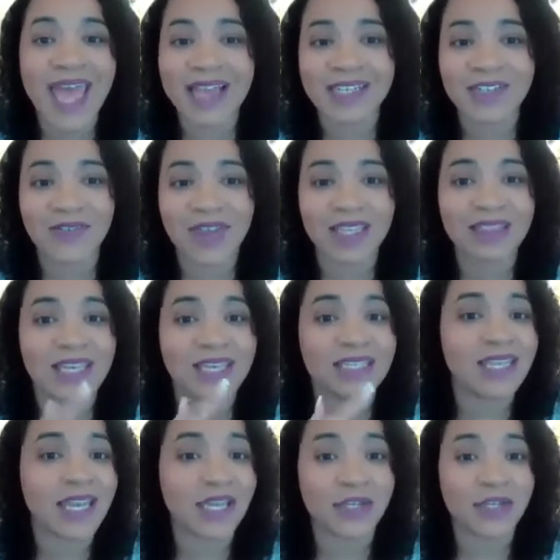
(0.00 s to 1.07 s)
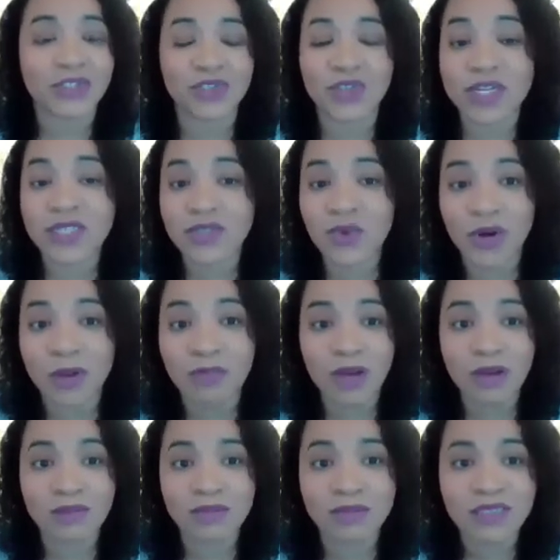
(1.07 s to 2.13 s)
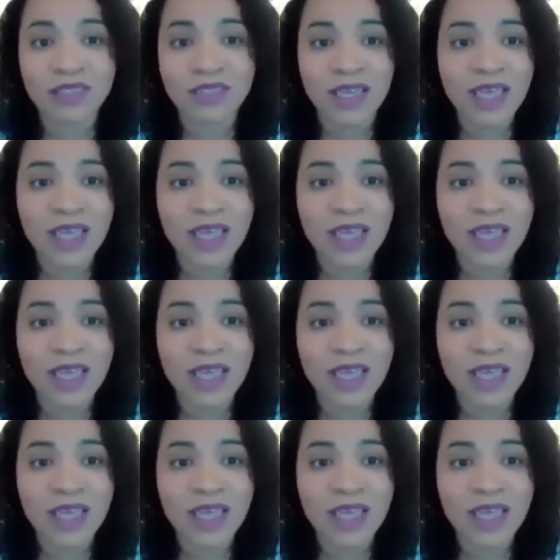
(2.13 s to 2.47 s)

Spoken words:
activate things like your stress hormones,